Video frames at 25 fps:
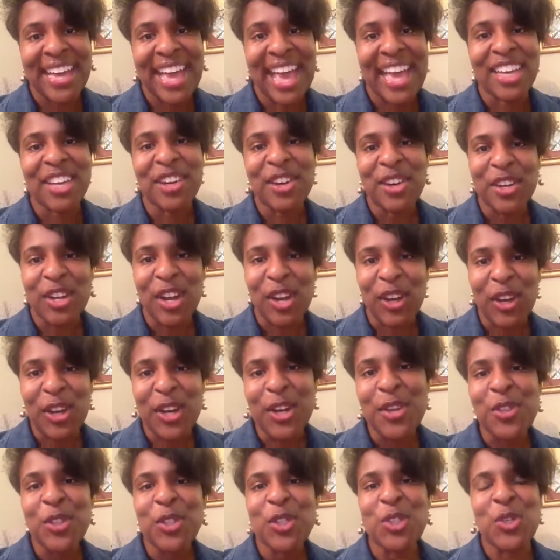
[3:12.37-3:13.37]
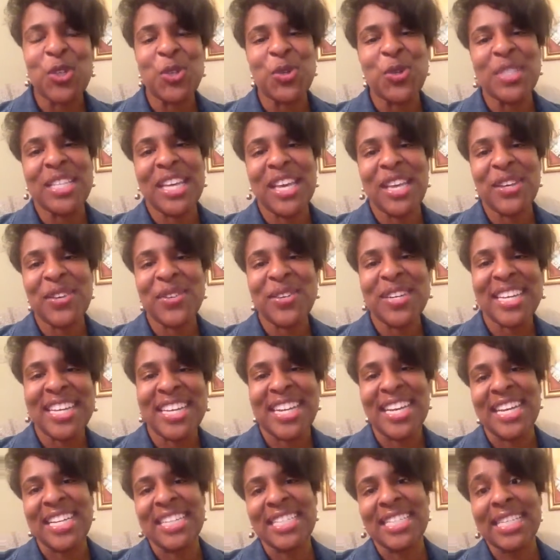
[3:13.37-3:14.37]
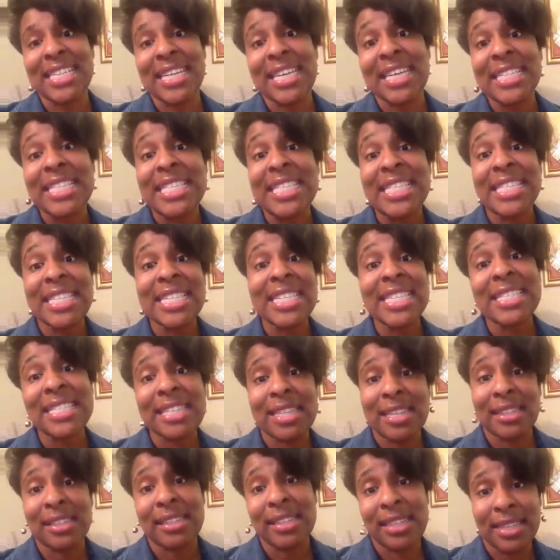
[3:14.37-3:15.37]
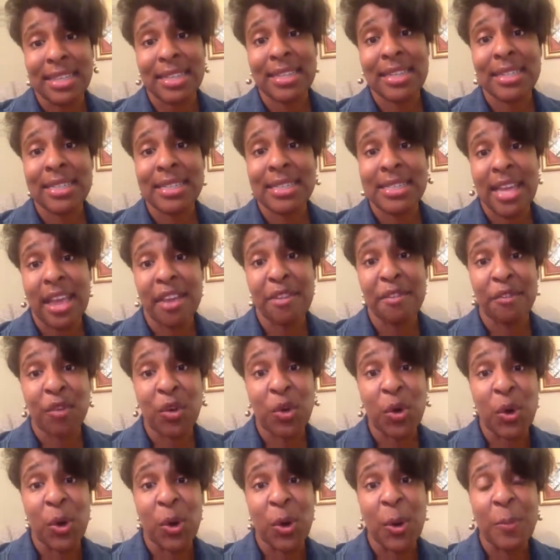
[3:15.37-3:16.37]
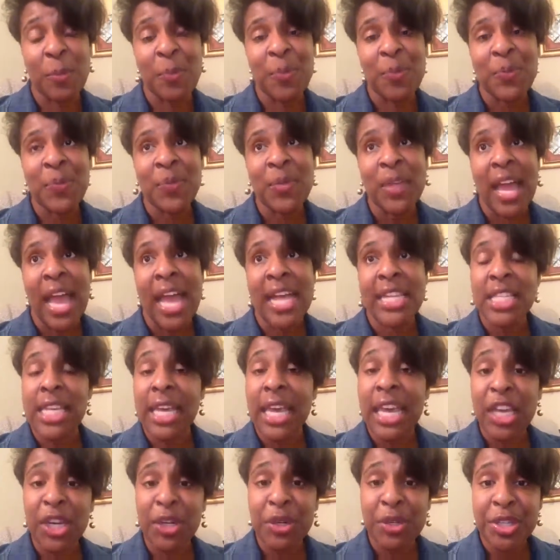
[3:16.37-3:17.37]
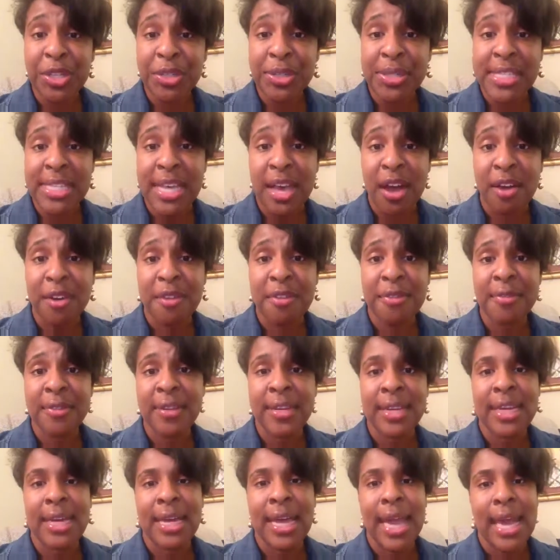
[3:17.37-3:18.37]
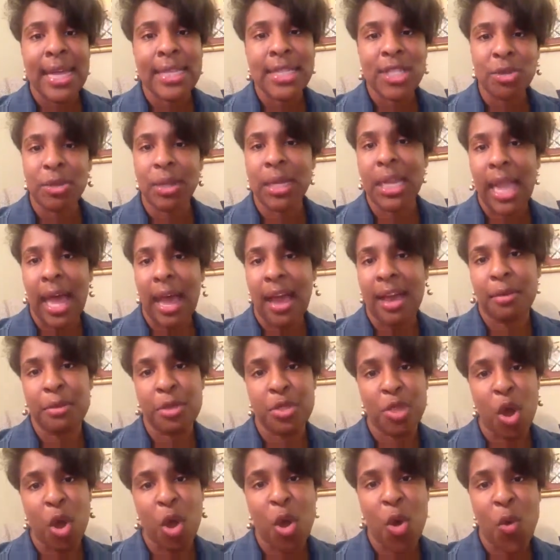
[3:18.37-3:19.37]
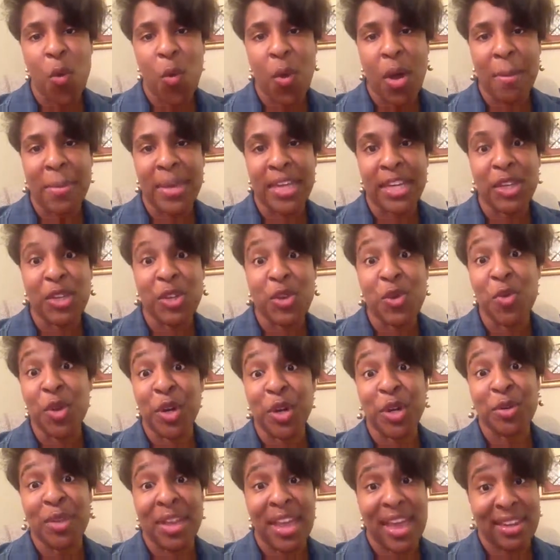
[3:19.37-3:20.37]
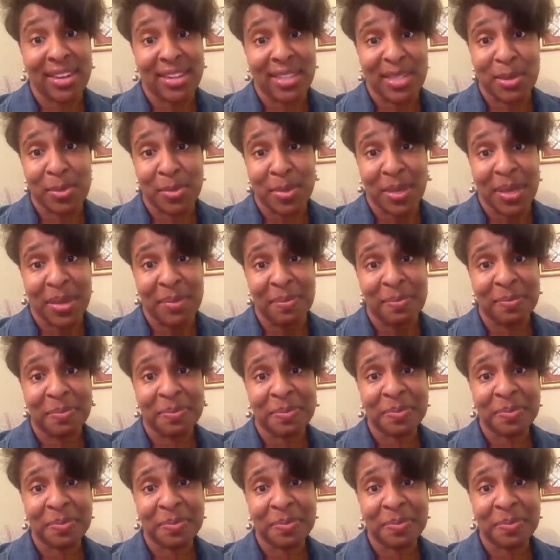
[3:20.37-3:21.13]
And you're going to learn the tools that you need to consistently stay full and to heal yourself and to align with the whole woman you were created to be.